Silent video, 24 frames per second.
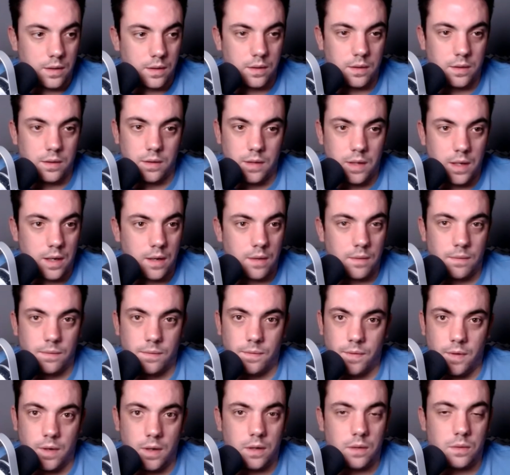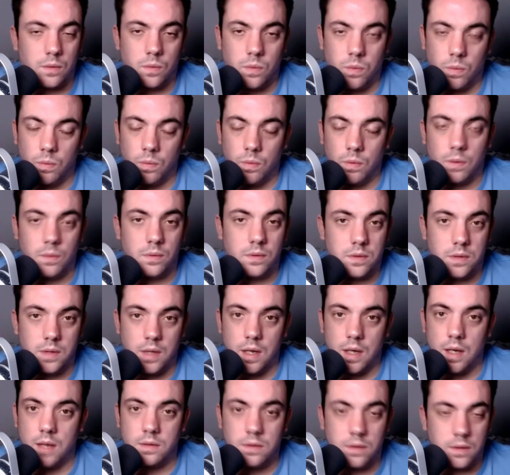yeah, third quarter was
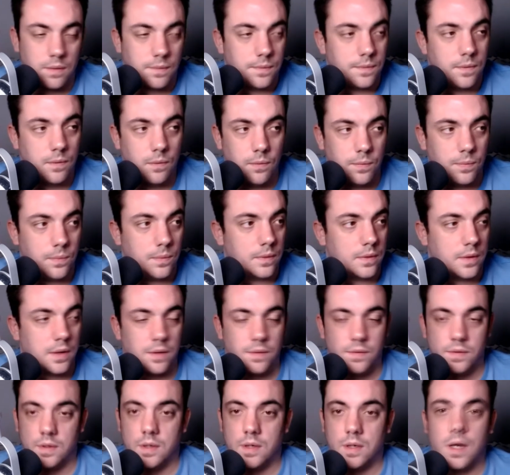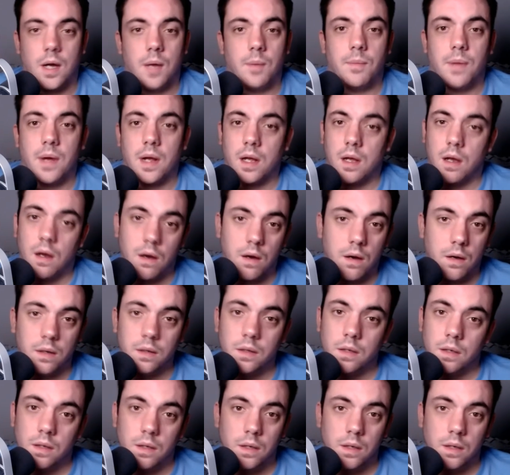theirs, and the fourth they just come back hard.